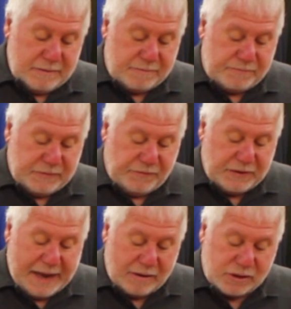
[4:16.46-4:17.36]
If
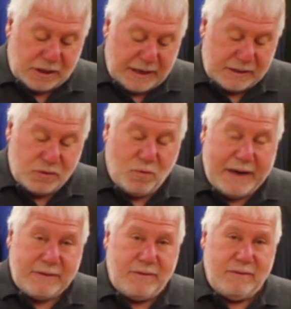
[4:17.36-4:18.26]
the outside is
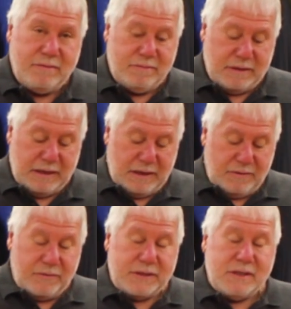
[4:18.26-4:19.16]
wet,
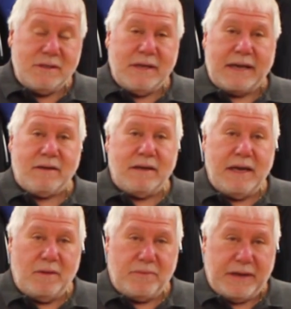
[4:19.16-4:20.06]
this is not going to
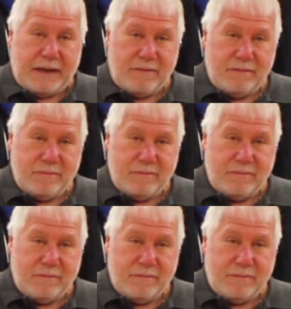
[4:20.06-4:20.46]
help that.